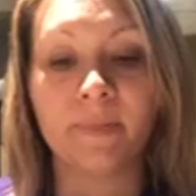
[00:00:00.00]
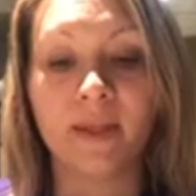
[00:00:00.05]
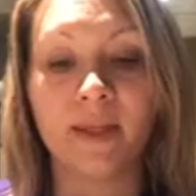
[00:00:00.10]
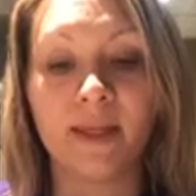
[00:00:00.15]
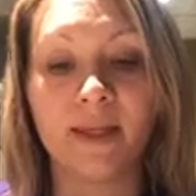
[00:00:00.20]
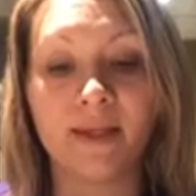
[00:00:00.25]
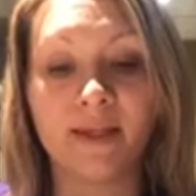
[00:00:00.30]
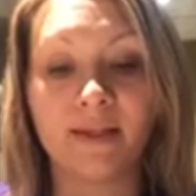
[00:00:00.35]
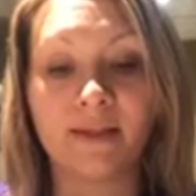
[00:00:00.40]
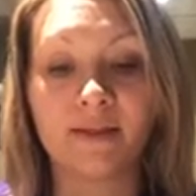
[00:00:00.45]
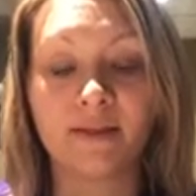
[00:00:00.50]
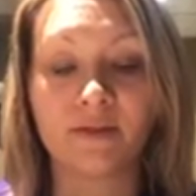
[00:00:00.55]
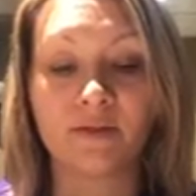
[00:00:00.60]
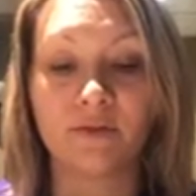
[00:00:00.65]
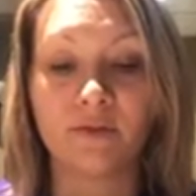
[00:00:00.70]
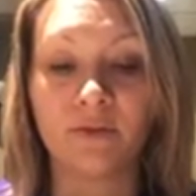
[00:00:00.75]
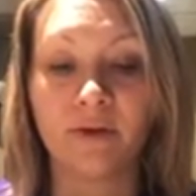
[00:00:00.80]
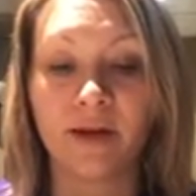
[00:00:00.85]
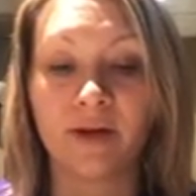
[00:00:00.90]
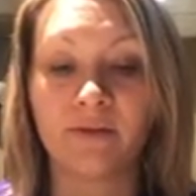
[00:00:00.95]
It's
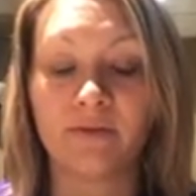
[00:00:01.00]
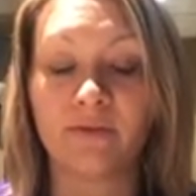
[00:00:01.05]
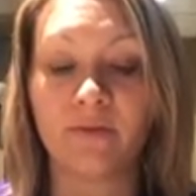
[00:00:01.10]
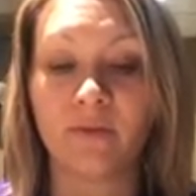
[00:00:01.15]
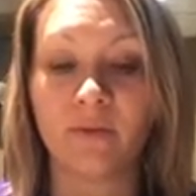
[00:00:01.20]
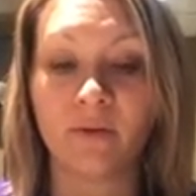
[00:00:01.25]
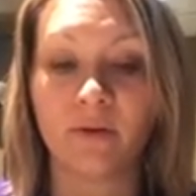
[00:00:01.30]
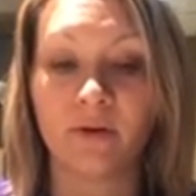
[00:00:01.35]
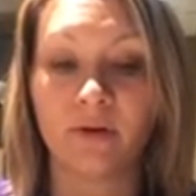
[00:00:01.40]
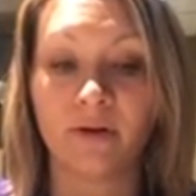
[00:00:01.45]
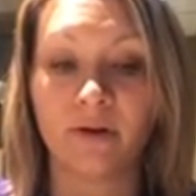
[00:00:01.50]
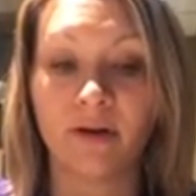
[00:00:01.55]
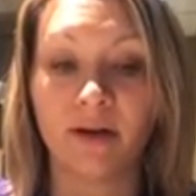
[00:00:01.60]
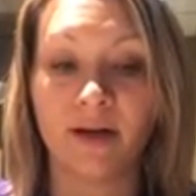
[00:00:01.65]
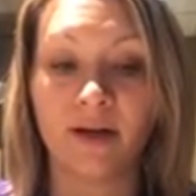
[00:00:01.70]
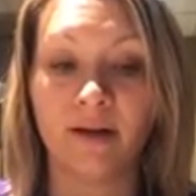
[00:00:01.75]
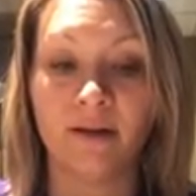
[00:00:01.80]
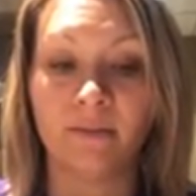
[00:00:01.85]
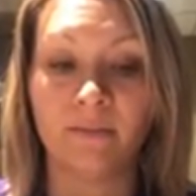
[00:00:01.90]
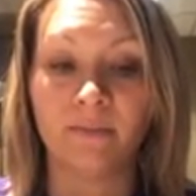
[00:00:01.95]
great for
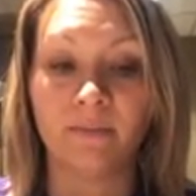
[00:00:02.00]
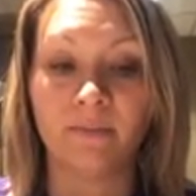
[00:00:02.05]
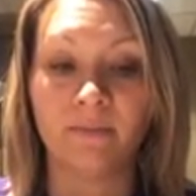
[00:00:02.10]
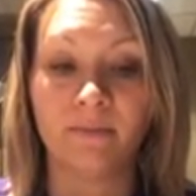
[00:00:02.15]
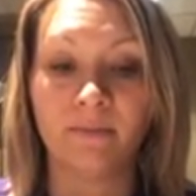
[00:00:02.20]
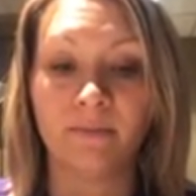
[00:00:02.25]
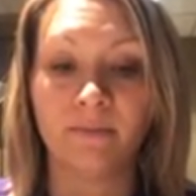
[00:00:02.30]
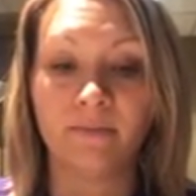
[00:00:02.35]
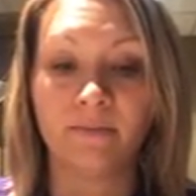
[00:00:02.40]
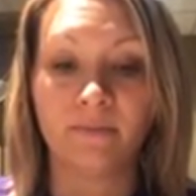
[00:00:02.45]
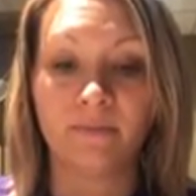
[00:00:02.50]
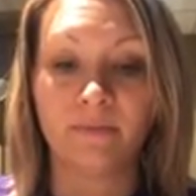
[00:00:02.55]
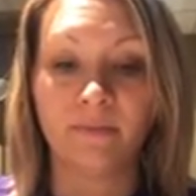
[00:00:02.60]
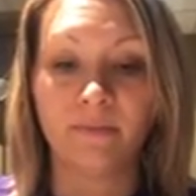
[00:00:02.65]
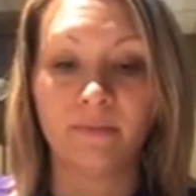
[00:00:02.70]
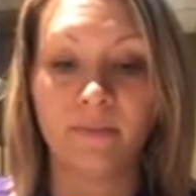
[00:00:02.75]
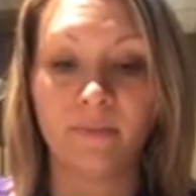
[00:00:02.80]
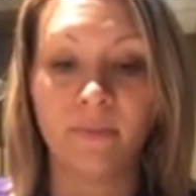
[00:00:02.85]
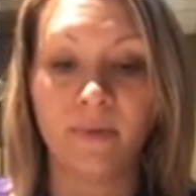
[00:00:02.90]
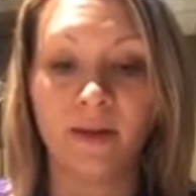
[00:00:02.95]

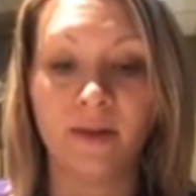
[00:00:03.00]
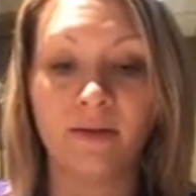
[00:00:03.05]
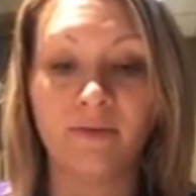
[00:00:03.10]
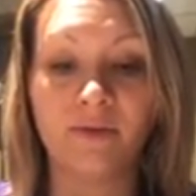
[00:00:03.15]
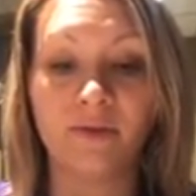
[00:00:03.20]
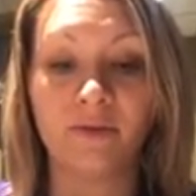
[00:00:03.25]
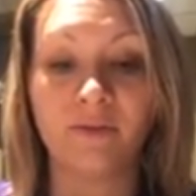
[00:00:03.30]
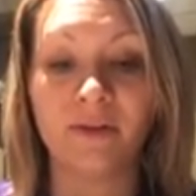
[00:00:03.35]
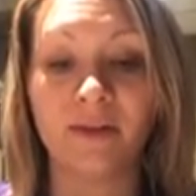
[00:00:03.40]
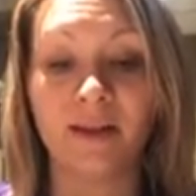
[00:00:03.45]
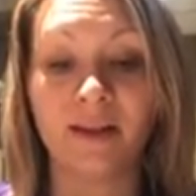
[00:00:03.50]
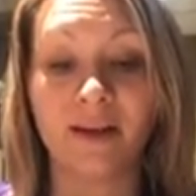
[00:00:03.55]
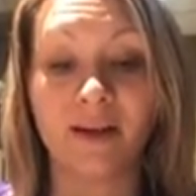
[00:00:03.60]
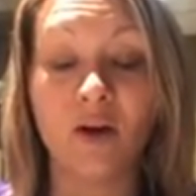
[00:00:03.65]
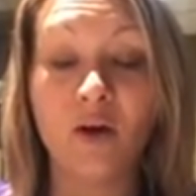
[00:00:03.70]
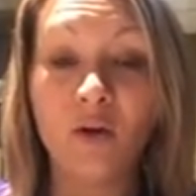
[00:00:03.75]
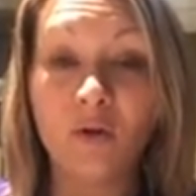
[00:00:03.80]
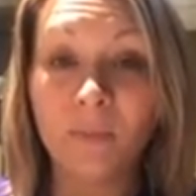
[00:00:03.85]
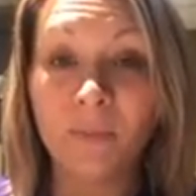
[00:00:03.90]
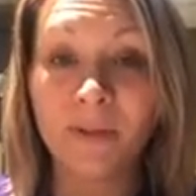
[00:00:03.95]
if you're feeling
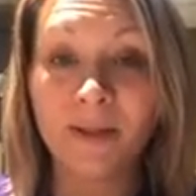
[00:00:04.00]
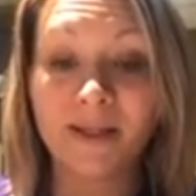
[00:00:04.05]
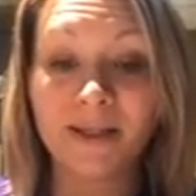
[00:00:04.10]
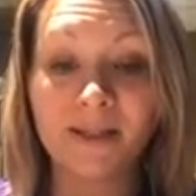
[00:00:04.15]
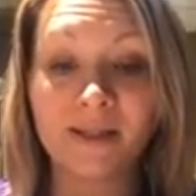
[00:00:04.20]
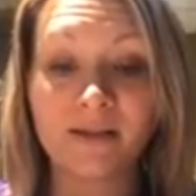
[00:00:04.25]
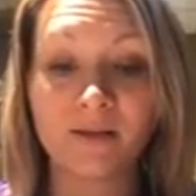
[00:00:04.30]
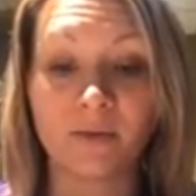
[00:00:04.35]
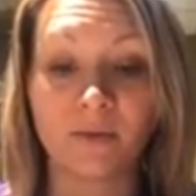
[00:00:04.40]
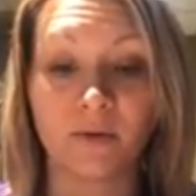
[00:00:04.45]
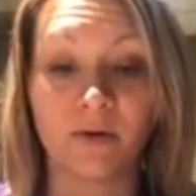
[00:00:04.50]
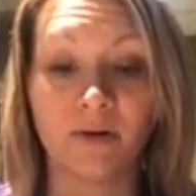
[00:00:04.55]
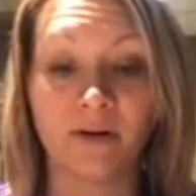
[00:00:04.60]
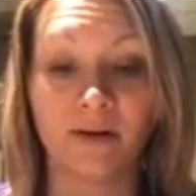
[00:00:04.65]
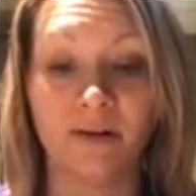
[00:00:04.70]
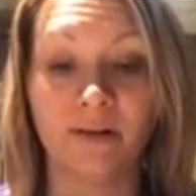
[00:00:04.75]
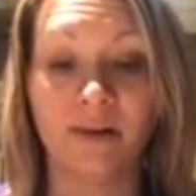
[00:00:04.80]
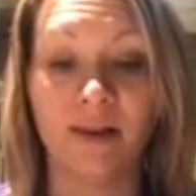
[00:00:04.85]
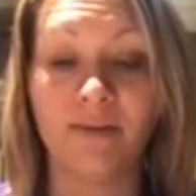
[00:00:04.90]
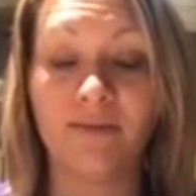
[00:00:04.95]
hopeless or
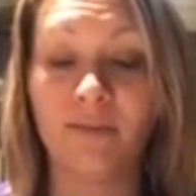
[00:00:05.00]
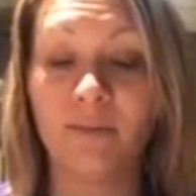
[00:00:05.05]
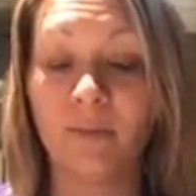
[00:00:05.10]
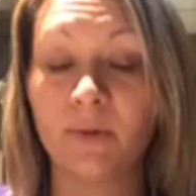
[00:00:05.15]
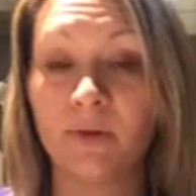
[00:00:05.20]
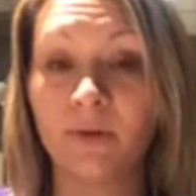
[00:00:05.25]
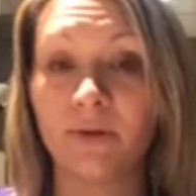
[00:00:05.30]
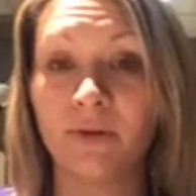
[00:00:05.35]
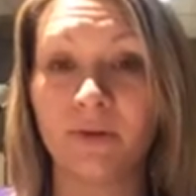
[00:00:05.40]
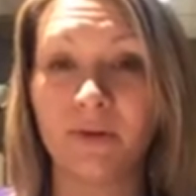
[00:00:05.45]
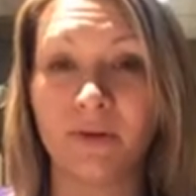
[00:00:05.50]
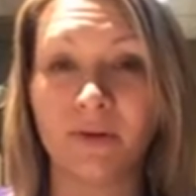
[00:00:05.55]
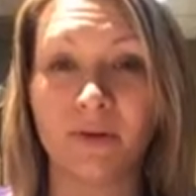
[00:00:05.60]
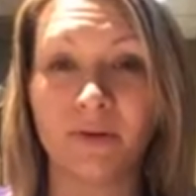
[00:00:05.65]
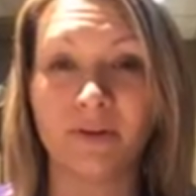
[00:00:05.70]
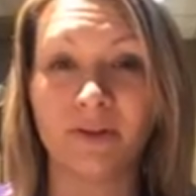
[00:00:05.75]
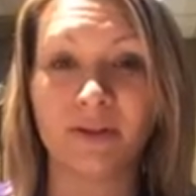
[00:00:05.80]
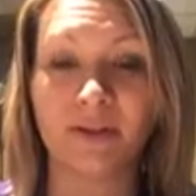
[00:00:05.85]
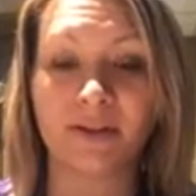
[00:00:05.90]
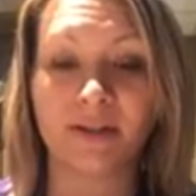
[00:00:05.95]
unlovable,
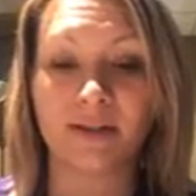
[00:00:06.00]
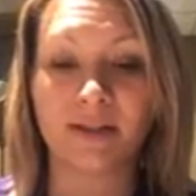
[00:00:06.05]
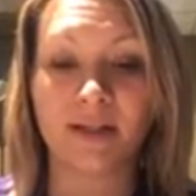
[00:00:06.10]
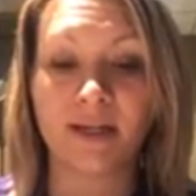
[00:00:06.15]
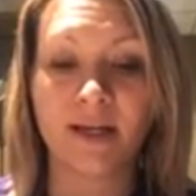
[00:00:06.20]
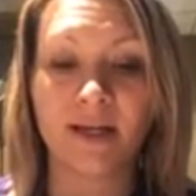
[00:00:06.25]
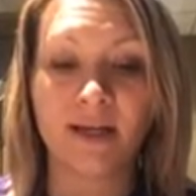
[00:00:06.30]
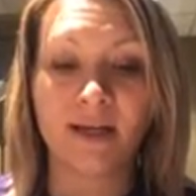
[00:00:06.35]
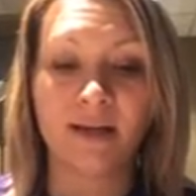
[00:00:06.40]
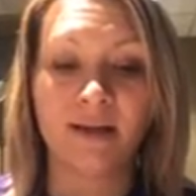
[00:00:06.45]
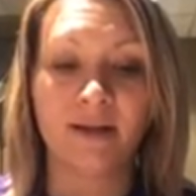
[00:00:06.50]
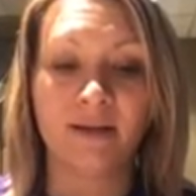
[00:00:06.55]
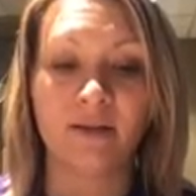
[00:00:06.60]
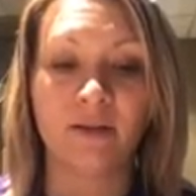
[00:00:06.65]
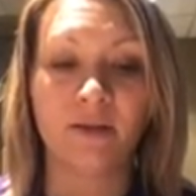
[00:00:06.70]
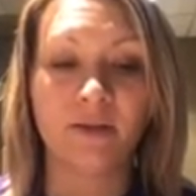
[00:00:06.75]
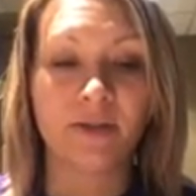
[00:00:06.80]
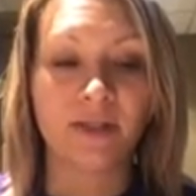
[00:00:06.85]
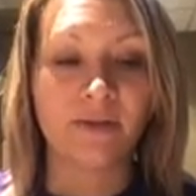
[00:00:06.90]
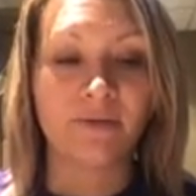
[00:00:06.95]
or just
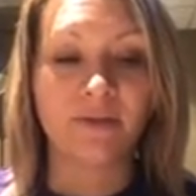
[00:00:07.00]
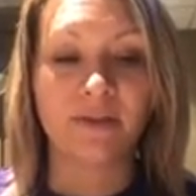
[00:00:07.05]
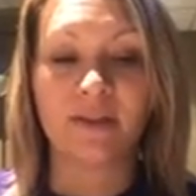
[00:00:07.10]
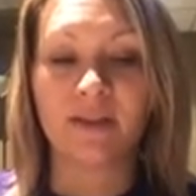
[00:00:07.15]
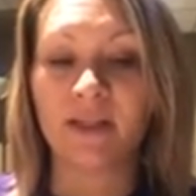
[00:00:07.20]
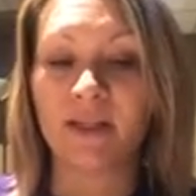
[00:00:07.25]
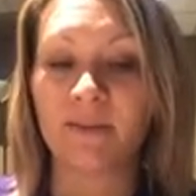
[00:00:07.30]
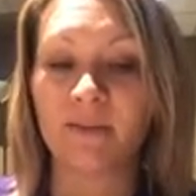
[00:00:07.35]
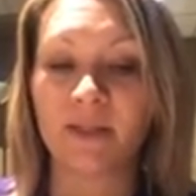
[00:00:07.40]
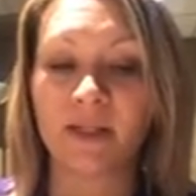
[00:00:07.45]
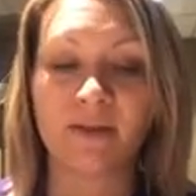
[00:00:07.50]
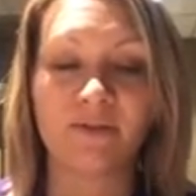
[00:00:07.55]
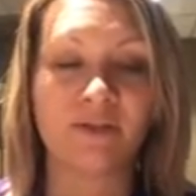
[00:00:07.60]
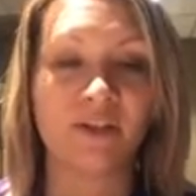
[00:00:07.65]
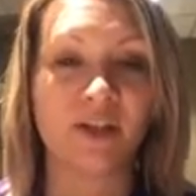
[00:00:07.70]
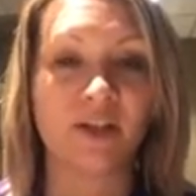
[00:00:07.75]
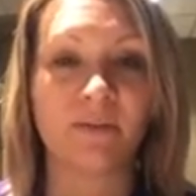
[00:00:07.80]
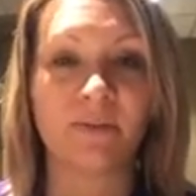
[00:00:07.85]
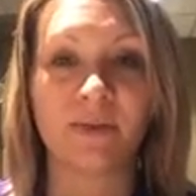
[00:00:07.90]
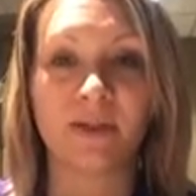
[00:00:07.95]
low self-esteem,
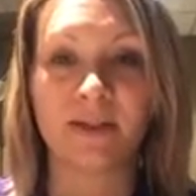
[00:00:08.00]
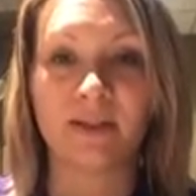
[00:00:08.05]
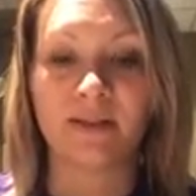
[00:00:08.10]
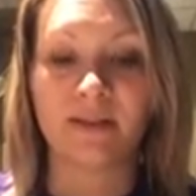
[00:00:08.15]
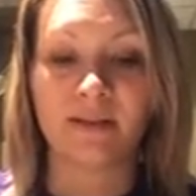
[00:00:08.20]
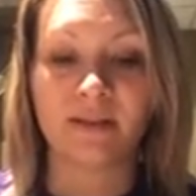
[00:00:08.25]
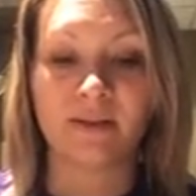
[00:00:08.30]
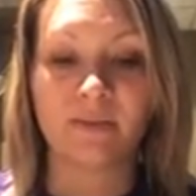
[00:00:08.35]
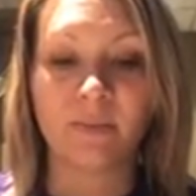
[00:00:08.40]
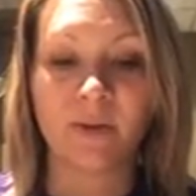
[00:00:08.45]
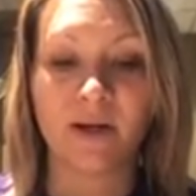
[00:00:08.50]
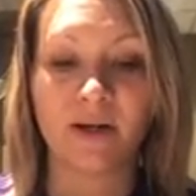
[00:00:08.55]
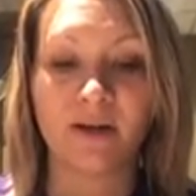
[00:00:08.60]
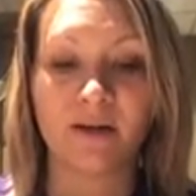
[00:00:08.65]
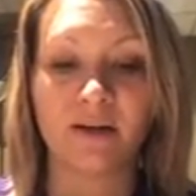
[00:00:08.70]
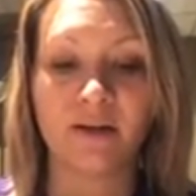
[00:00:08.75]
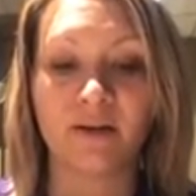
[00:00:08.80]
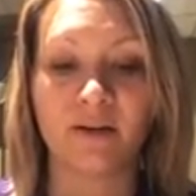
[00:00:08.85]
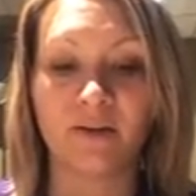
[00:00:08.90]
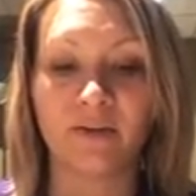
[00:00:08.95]
self-judgment,
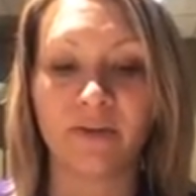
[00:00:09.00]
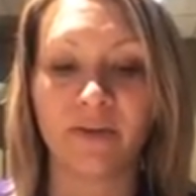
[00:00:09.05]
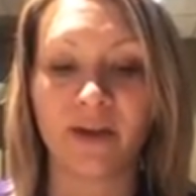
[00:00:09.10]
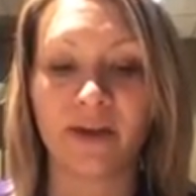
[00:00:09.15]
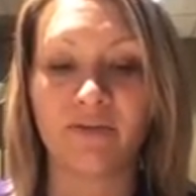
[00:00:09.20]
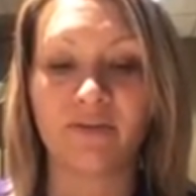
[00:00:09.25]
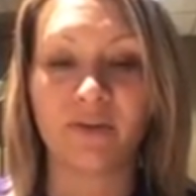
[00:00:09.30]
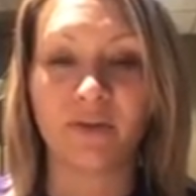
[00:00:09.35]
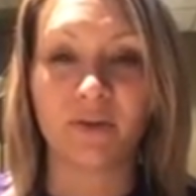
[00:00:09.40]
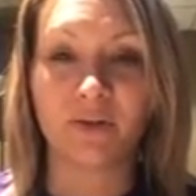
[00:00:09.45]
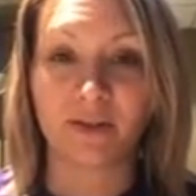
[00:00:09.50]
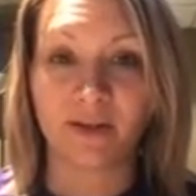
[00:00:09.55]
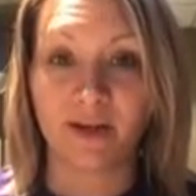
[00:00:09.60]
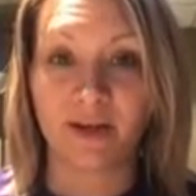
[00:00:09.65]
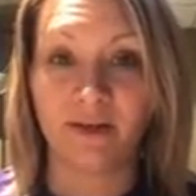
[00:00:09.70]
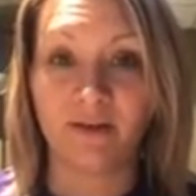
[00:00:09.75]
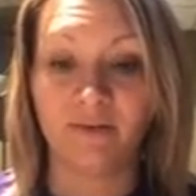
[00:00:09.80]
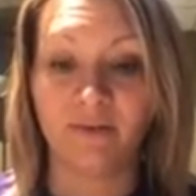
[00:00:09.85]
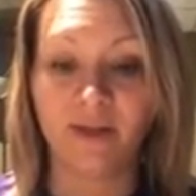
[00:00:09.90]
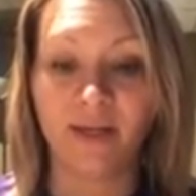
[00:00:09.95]
despair, a lot of those
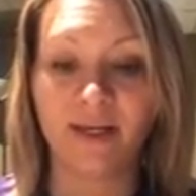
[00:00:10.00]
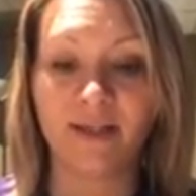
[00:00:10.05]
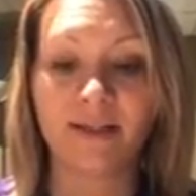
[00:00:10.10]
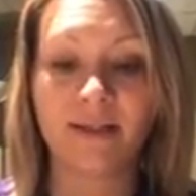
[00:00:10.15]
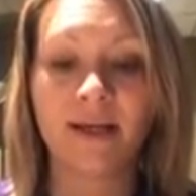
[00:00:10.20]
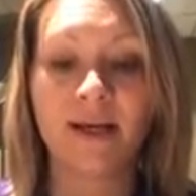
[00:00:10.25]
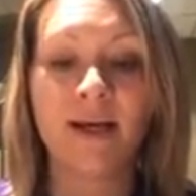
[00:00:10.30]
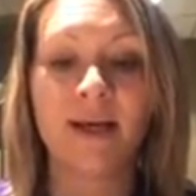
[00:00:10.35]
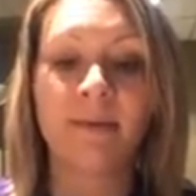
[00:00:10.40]
kind of things.